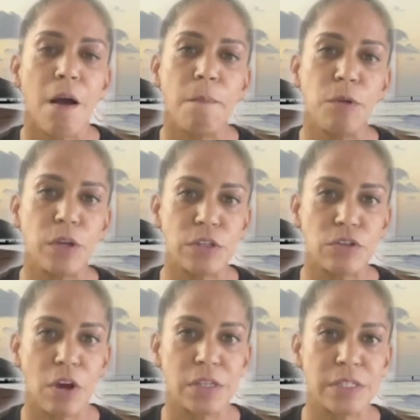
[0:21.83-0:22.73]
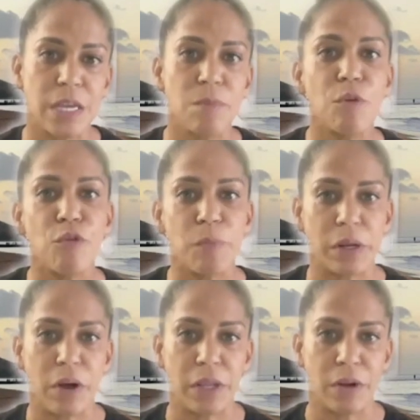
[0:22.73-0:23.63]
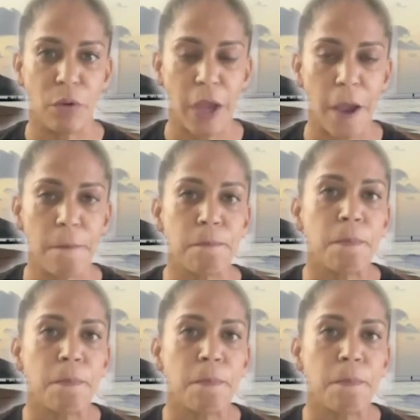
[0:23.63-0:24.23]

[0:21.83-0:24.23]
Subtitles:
you can start seeing movement on it, okay?